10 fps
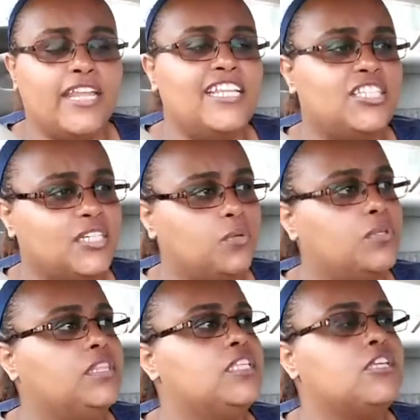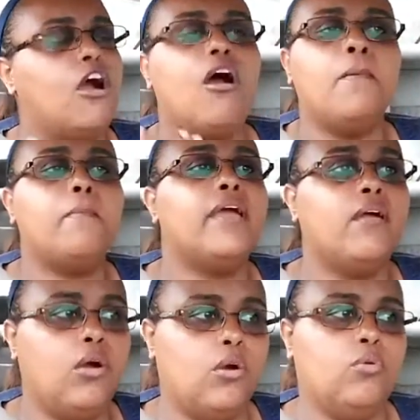to deal with this on my
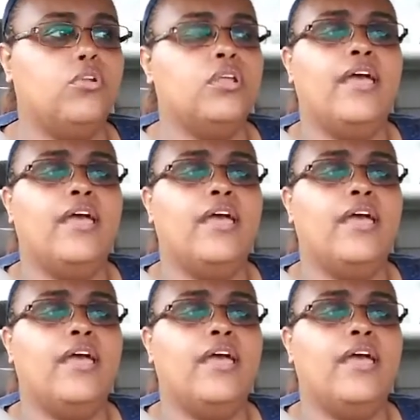own,